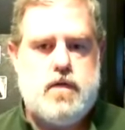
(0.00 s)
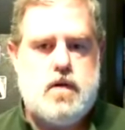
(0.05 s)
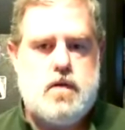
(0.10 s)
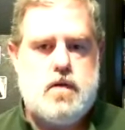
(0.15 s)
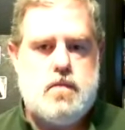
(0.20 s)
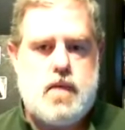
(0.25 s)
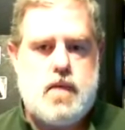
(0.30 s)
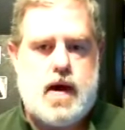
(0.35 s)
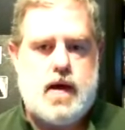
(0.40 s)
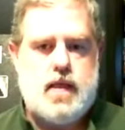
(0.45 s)

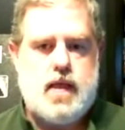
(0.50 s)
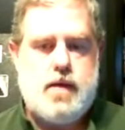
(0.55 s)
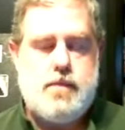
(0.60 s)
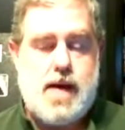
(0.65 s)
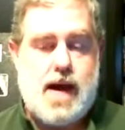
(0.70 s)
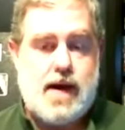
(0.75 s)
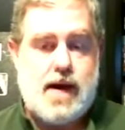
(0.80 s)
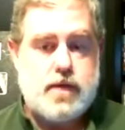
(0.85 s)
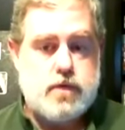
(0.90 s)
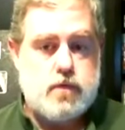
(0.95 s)
the MATLAB
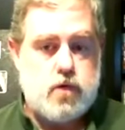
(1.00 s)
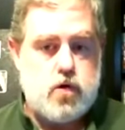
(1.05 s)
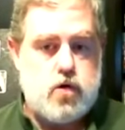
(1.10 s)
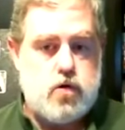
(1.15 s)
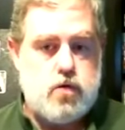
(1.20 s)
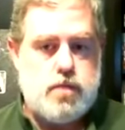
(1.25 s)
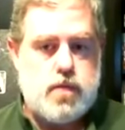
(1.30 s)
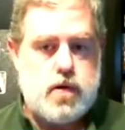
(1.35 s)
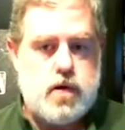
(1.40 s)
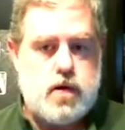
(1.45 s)
math
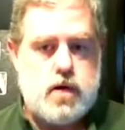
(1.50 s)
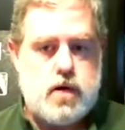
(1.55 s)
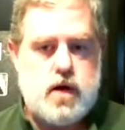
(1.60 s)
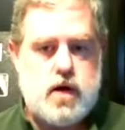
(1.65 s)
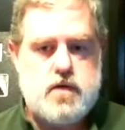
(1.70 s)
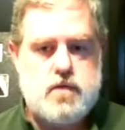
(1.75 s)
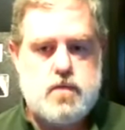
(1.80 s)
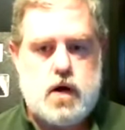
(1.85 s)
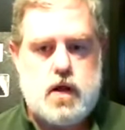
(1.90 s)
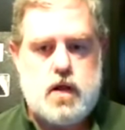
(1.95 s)
group,
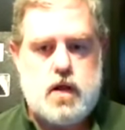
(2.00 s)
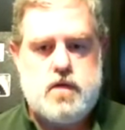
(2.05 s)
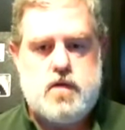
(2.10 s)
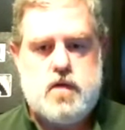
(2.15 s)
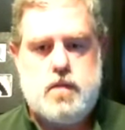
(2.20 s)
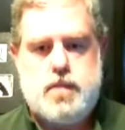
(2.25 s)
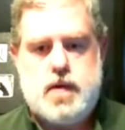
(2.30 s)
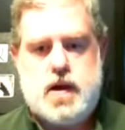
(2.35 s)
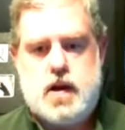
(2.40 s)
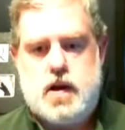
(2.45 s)
as well as
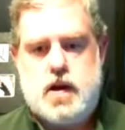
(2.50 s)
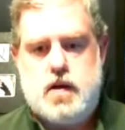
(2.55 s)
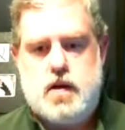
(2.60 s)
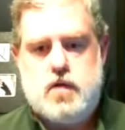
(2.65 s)
the PDE